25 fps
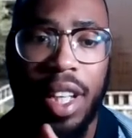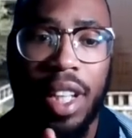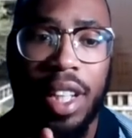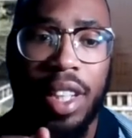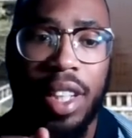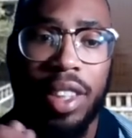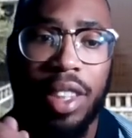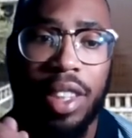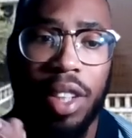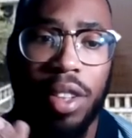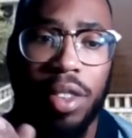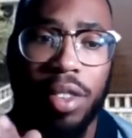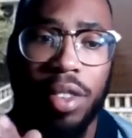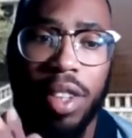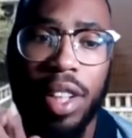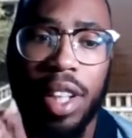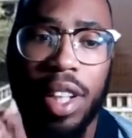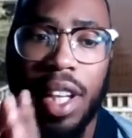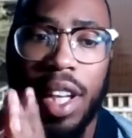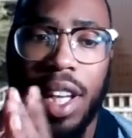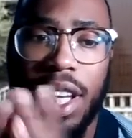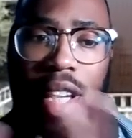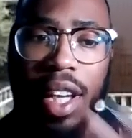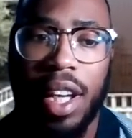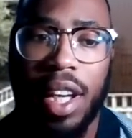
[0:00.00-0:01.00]
So,
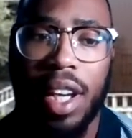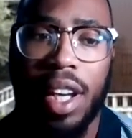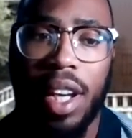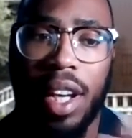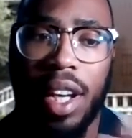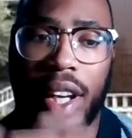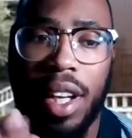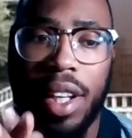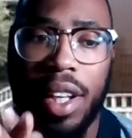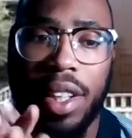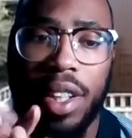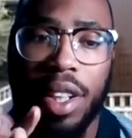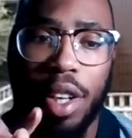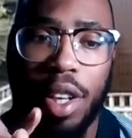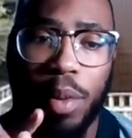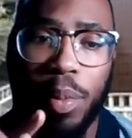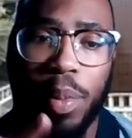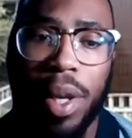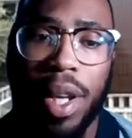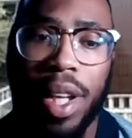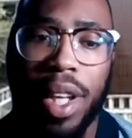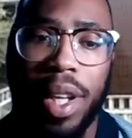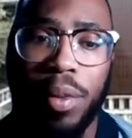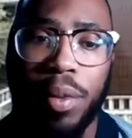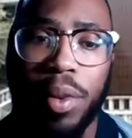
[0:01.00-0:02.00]
in your
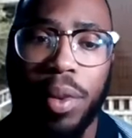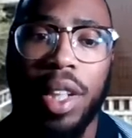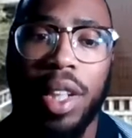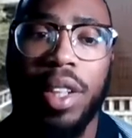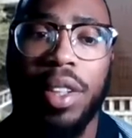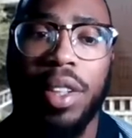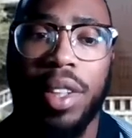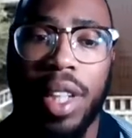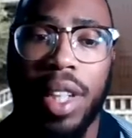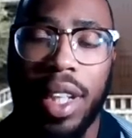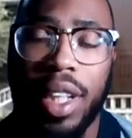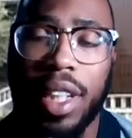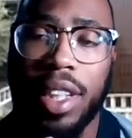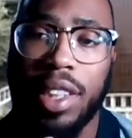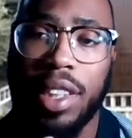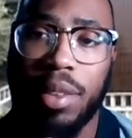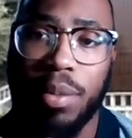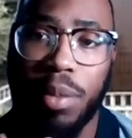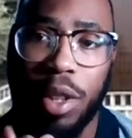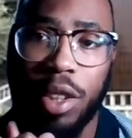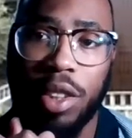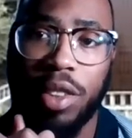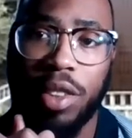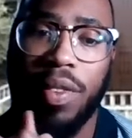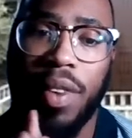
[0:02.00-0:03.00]
opinion, what do you think is the
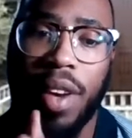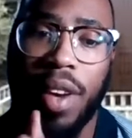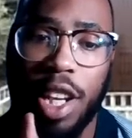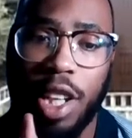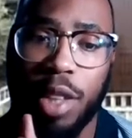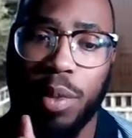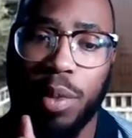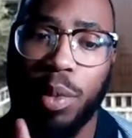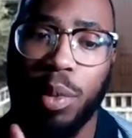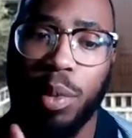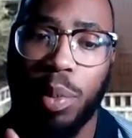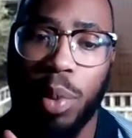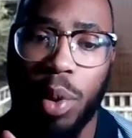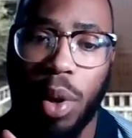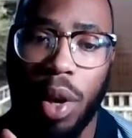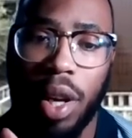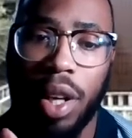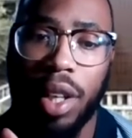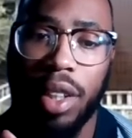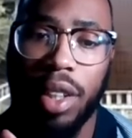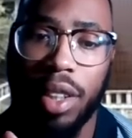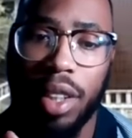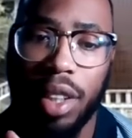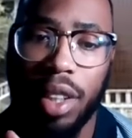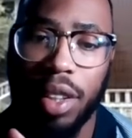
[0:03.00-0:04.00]
most valuable part
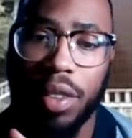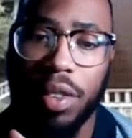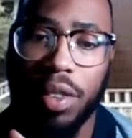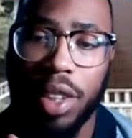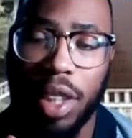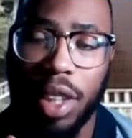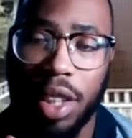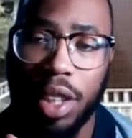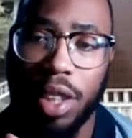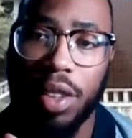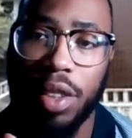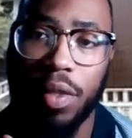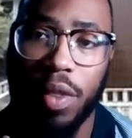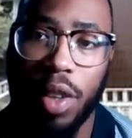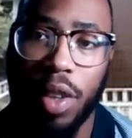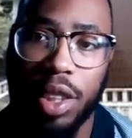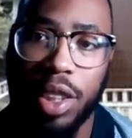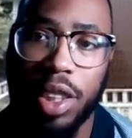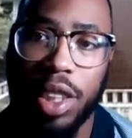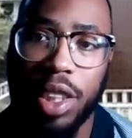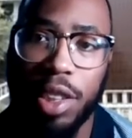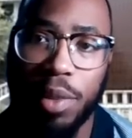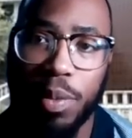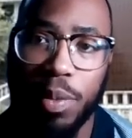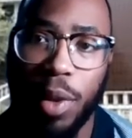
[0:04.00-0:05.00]
of Southern
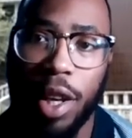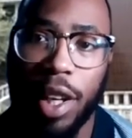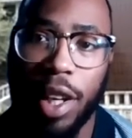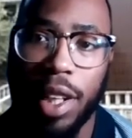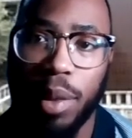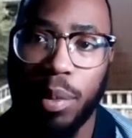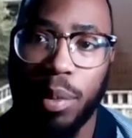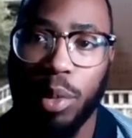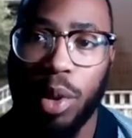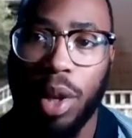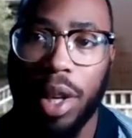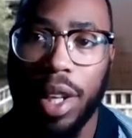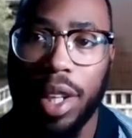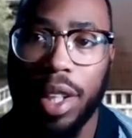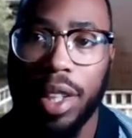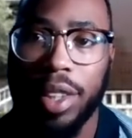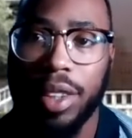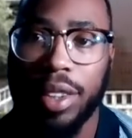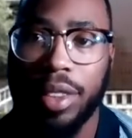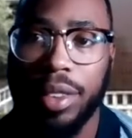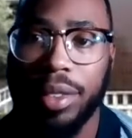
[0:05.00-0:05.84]
University's marketing brand?